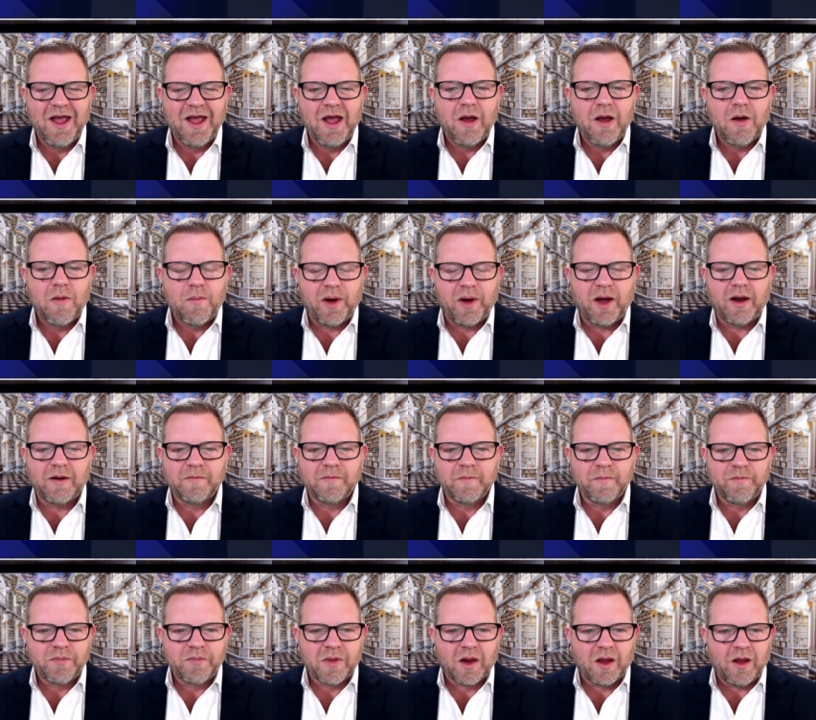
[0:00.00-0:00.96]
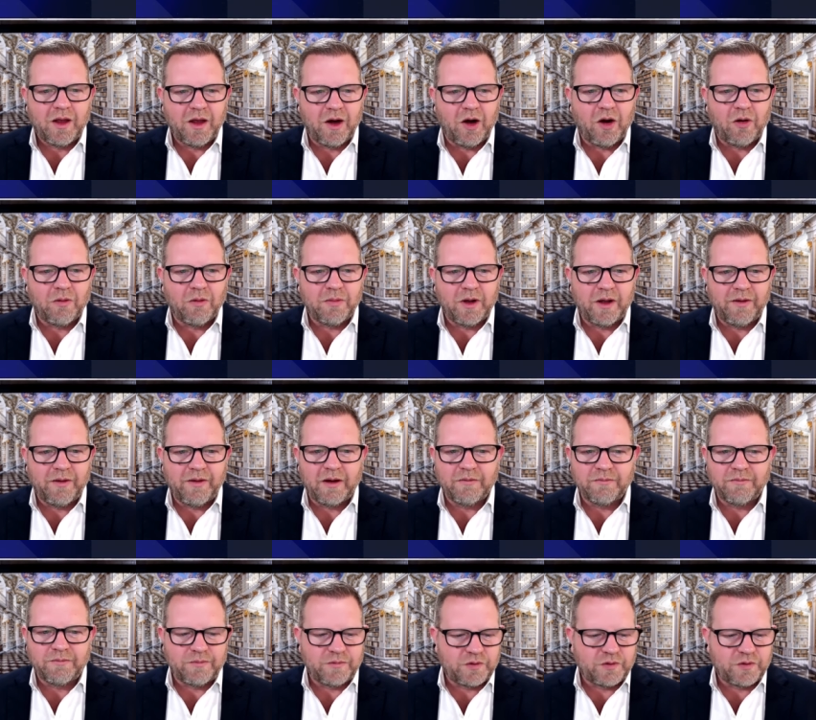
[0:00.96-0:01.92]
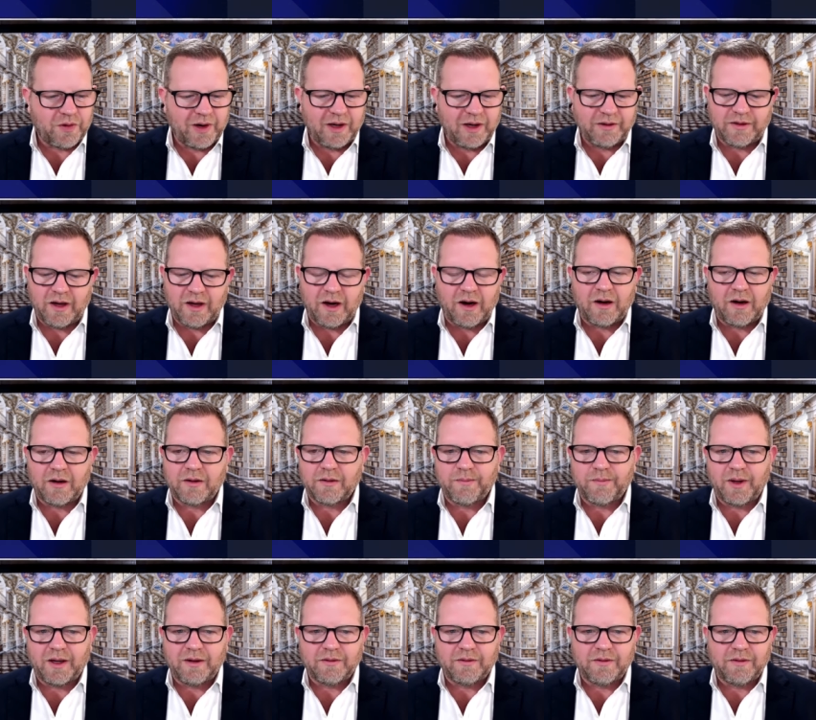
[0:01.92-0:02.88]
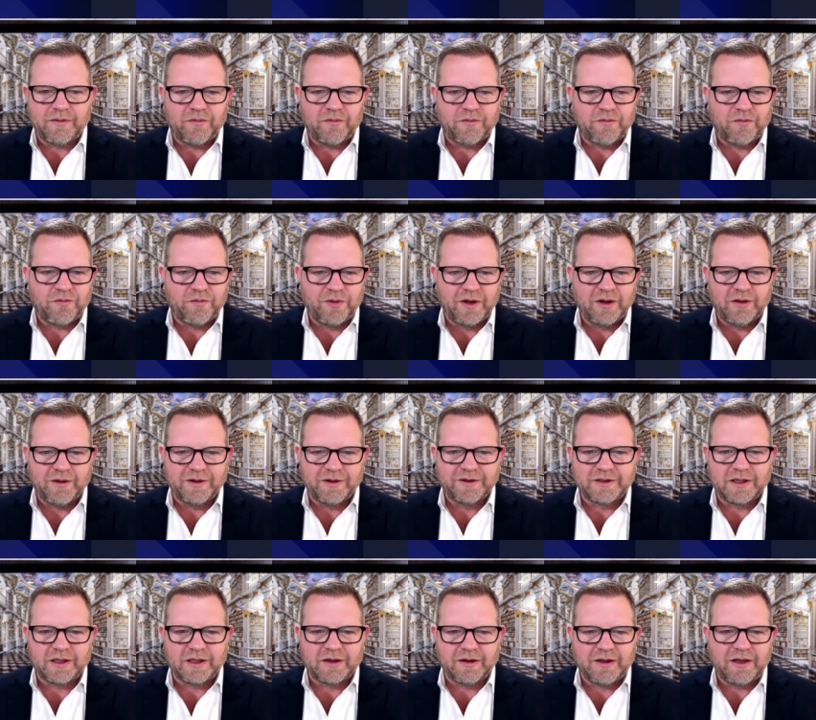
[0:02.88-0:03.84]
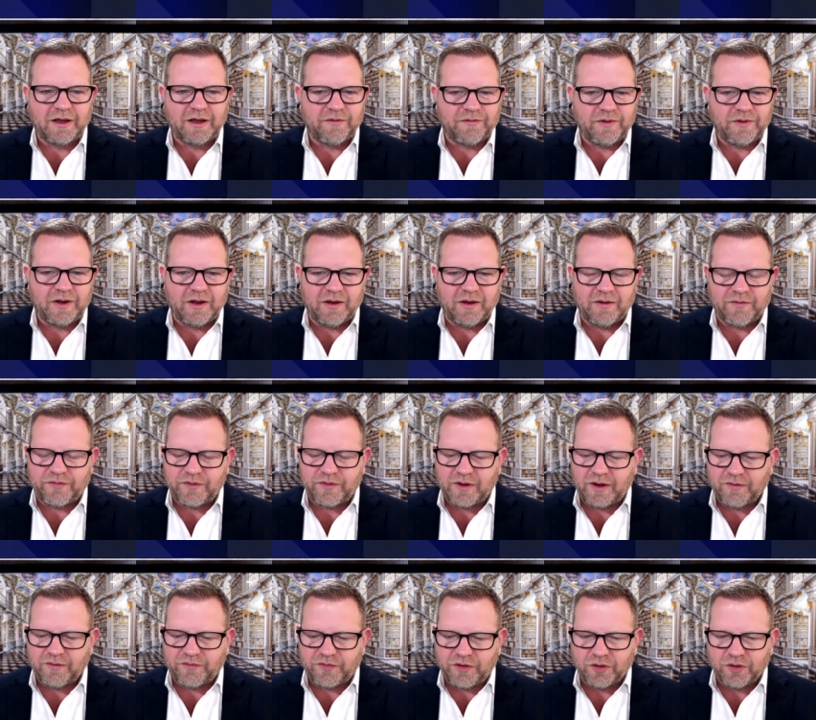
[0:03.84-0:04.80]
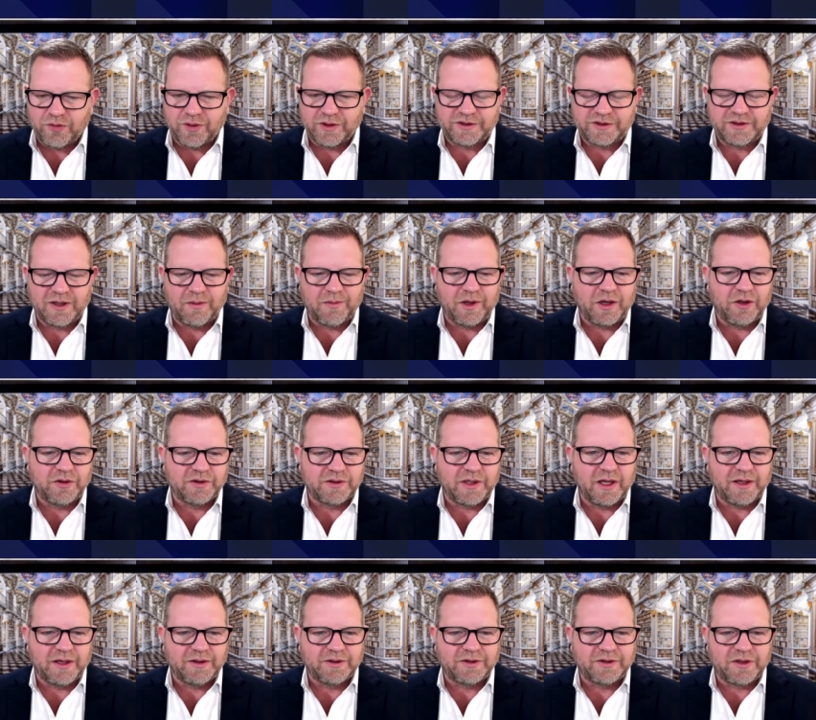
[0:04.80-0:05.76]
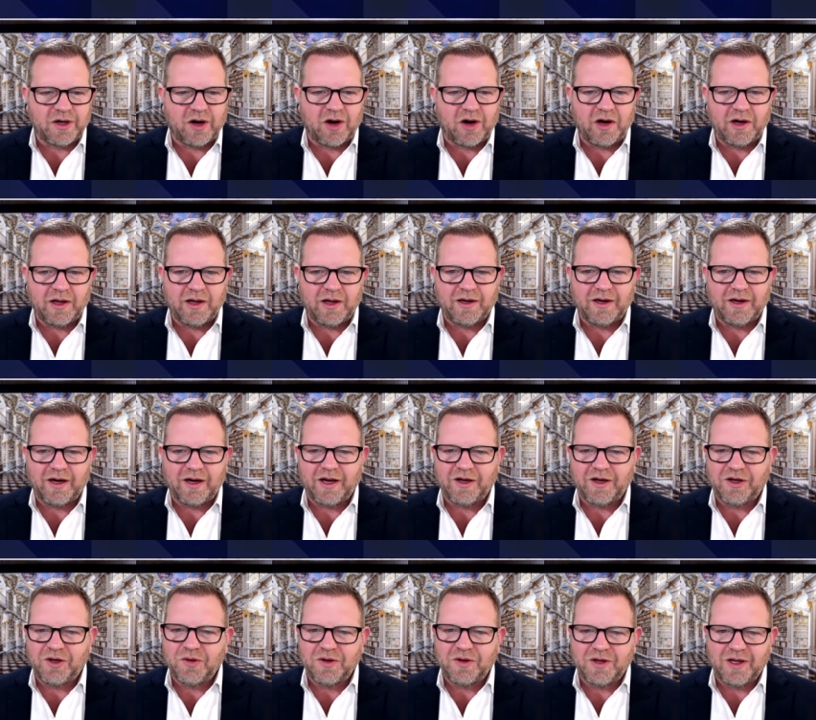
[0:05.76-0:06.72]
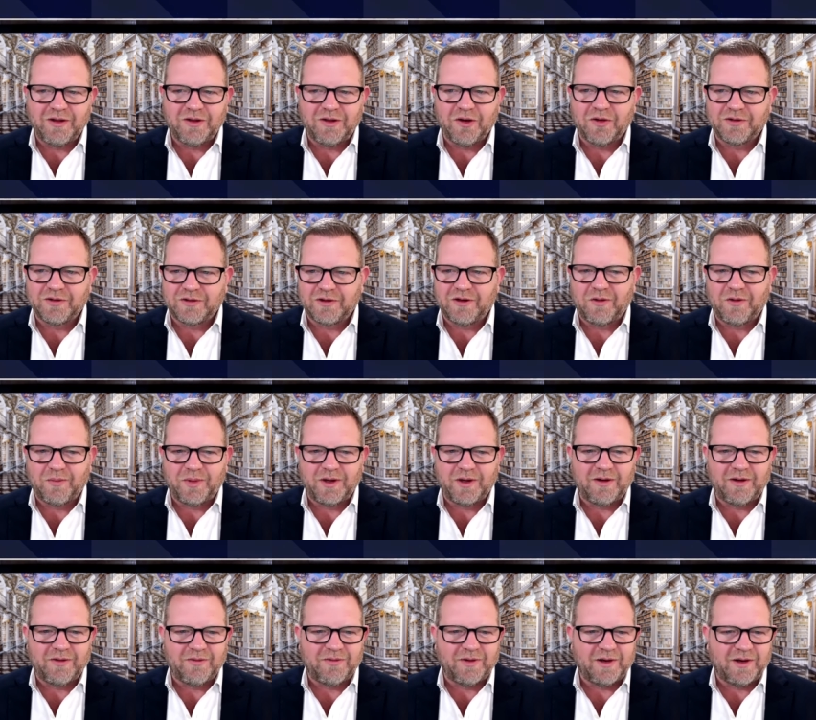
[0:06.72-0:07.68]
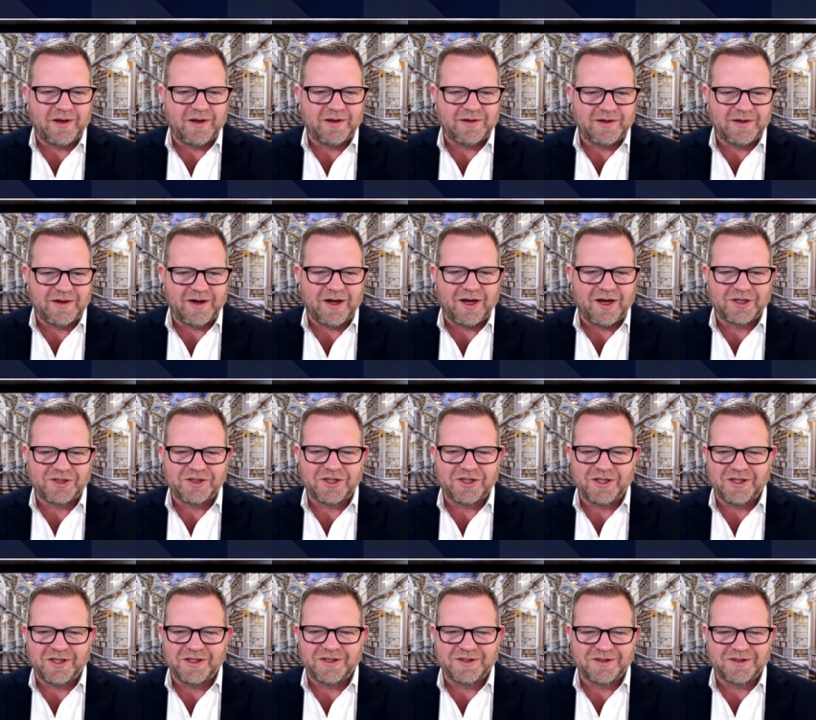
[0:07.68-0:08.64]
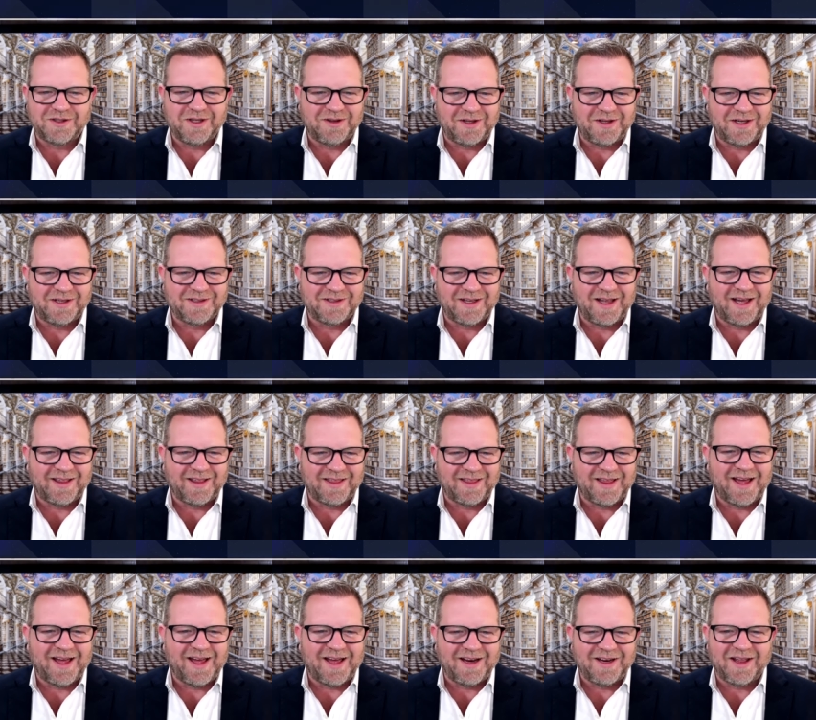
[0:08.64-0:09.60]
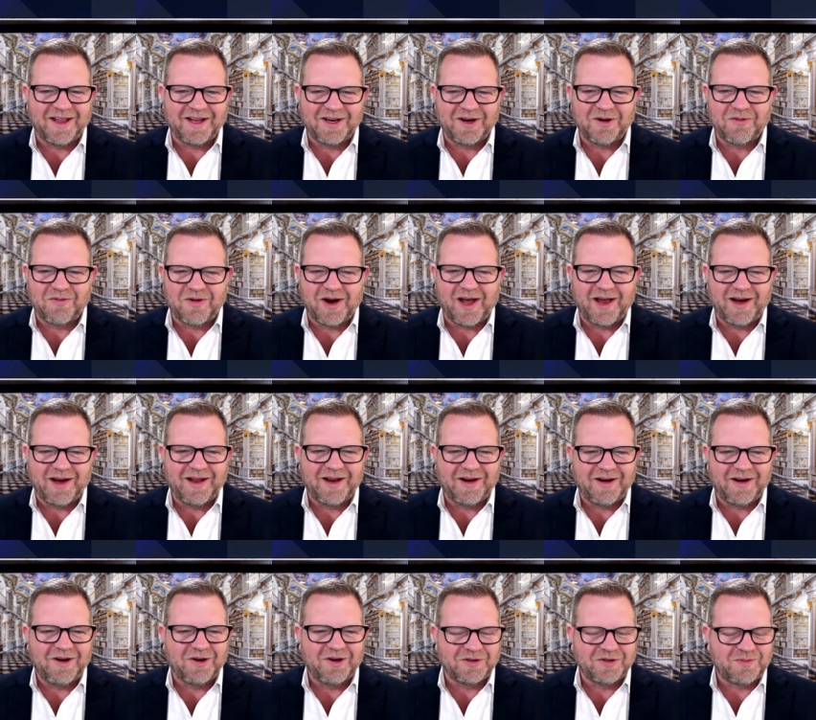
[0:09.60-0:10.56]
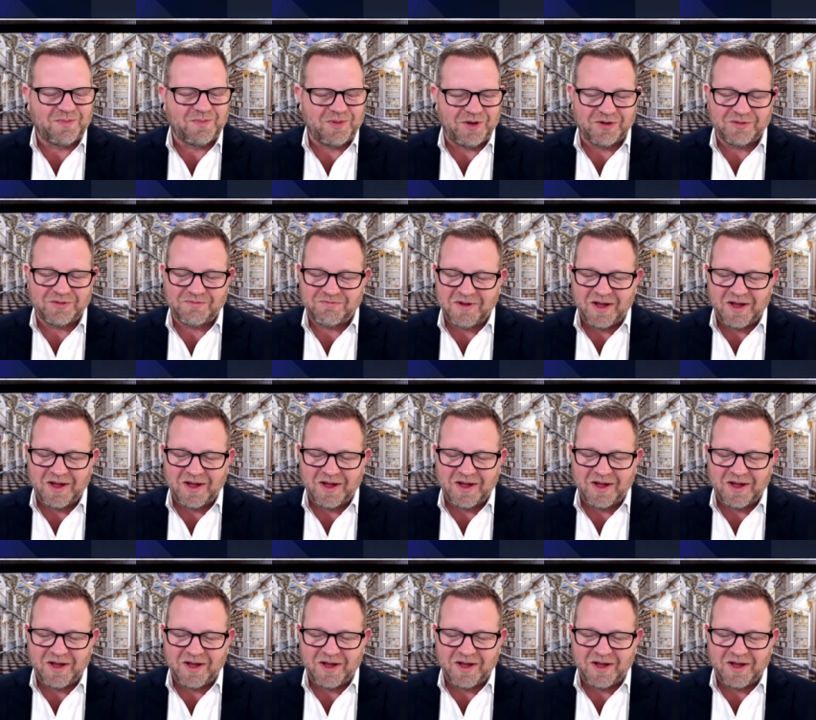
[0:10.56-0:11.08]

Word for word: but you know and then trade there but realistically if if if you are somebody who's getting started and you need those little bit of uh, deductions and things like that like you're right you're you're